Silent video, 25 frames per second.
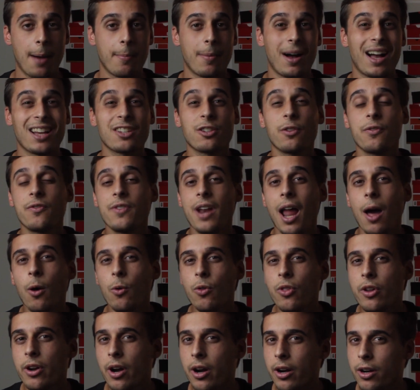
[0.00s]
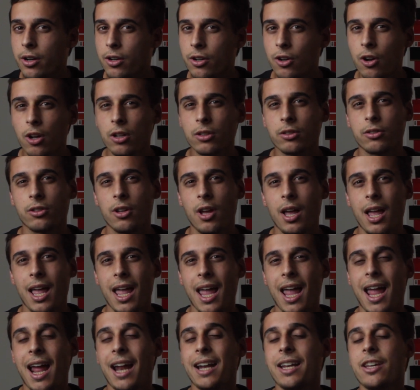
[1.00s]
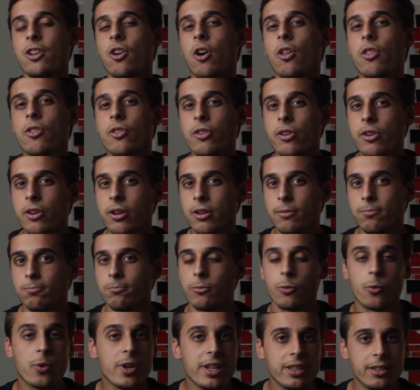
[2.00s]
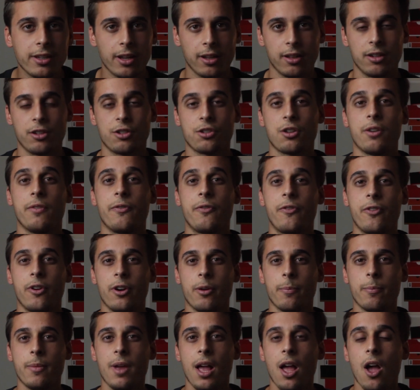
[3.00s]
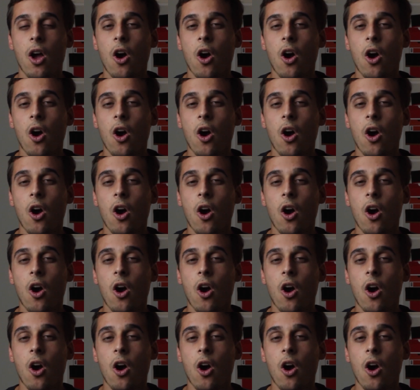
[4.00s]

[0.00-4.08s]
As of now, there are not any other retailers confirmed,